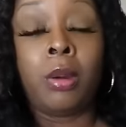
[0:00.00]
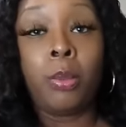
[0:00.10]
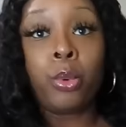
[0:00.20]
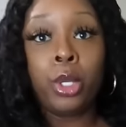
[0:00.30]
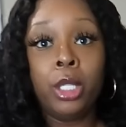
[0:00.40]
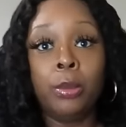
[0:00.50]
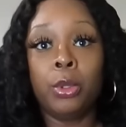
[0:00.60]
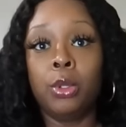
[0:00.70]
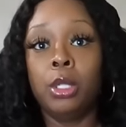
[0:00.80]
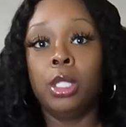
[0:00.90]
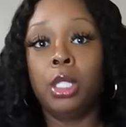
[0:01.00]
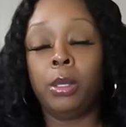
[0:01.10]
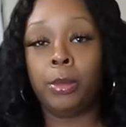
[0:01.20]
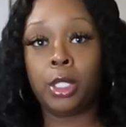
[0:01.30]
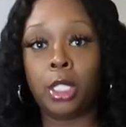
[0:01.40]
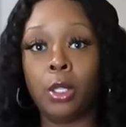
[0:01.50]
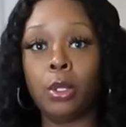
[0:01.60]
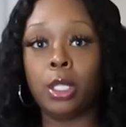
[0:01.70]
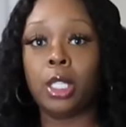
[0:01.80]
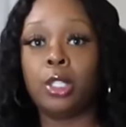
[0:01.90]
Breathable, good
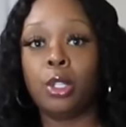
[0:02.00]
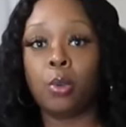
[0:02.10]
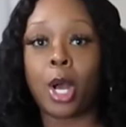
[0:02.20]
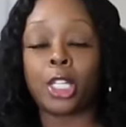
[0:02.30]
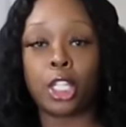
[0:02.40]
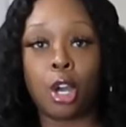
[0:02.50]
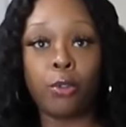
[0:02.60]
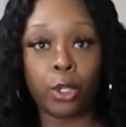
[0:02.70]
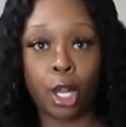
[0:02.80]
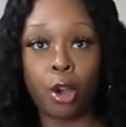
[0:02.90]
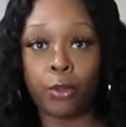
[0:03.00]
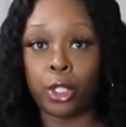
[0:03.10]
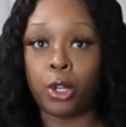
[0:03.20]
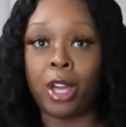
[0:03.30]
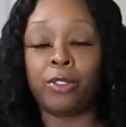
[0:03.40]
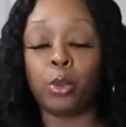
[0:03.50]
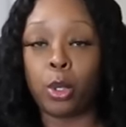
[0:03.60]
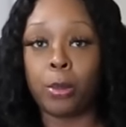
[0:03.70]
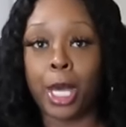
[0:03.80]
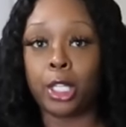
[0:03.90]
material that you can wash over and over and don't have to
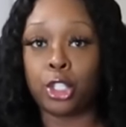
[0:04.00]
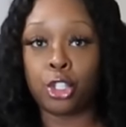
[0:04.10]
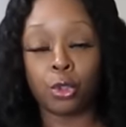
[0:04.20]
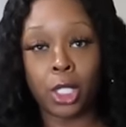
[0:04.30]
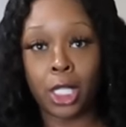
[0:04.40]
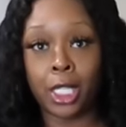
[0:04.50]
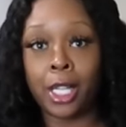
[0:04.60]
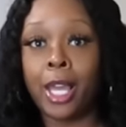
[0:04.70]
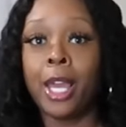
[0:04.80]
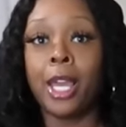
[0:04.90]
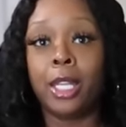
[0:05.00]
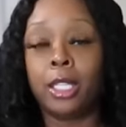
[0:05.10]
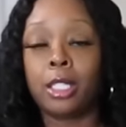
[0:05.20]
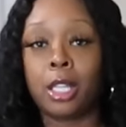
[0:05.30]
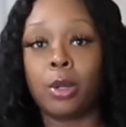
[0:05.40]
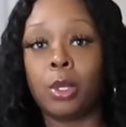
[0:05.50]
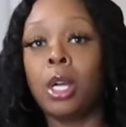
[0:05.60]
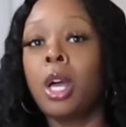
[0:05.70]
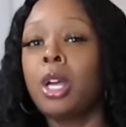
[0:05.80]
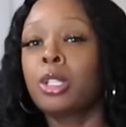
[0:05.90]
worry about it shrinking and et cetera.
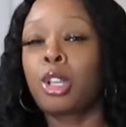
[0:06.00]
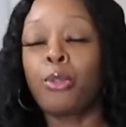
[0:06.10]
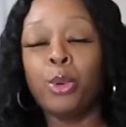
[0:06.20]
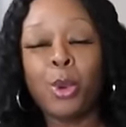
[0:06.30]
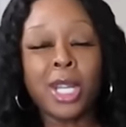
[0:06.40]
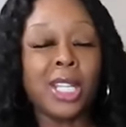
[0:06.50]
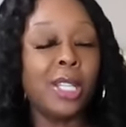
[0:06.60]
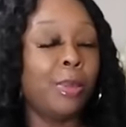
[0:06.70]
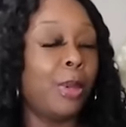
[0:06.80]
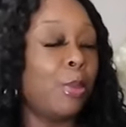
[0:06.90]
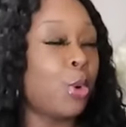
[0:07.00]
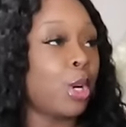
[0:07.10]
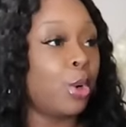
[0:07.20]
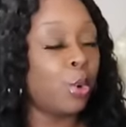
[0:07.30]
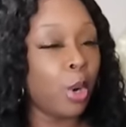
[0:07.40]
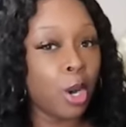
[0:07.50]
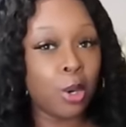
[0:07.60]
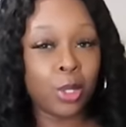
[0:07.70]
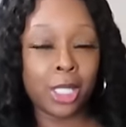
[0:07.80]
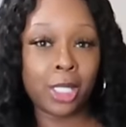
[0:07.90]
So if you want a little bit more
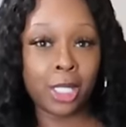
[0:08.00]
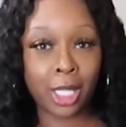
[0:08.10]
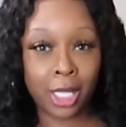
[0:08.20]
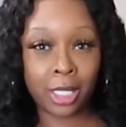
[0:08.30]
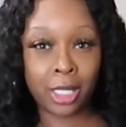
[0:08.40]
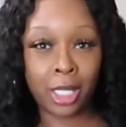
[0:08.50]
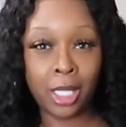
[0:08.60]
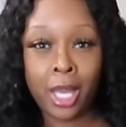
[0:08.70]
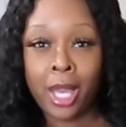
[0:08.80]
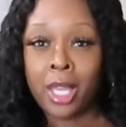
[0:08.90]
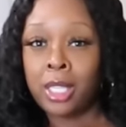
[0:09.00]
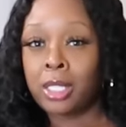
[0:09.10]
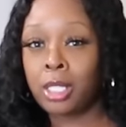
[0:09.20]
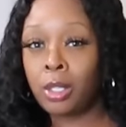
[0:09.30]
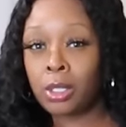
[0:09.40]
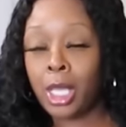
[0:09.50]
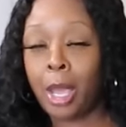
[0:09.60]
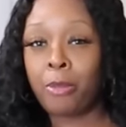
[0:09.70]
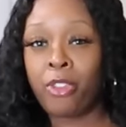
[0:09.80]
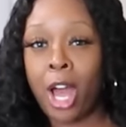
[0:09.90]
grown and sexy, silk
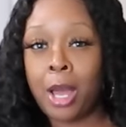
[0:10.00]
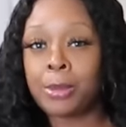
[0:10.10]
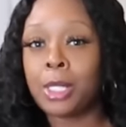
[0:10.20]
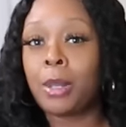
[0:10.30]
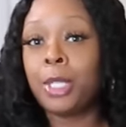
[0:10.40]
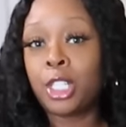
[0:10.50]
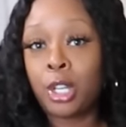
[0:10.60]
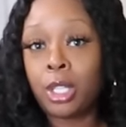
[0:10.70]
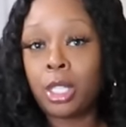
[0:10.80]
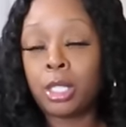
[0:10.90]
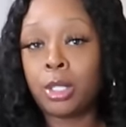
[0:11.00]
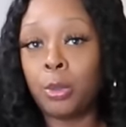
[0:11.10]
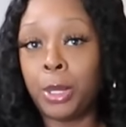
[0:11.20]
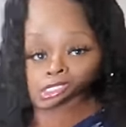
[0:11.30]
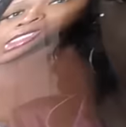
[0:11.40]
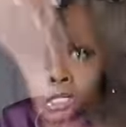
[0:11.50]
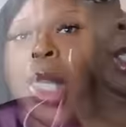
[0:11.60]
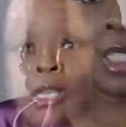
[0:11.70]
type vibes, let me show you this two-piece.